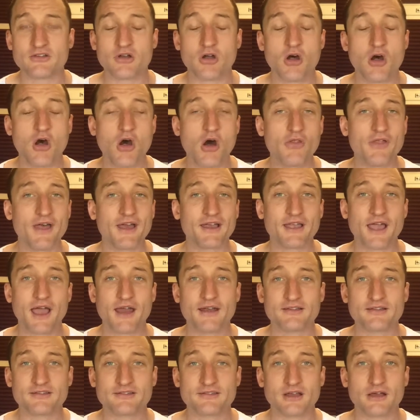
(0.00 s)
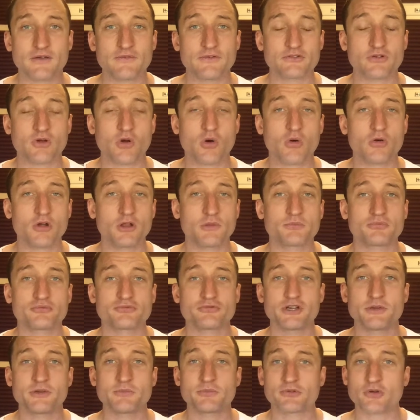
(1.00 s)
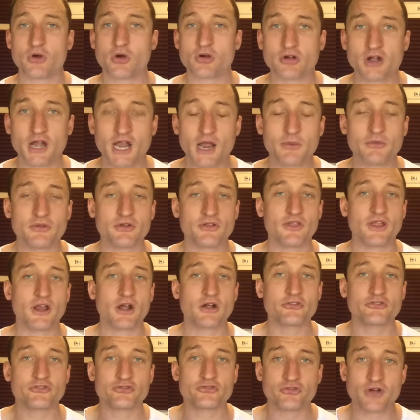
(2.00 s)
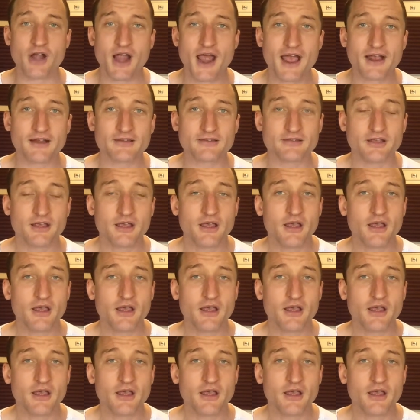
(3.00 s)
all that kind of stuff is already pre-programmed. They are tracks.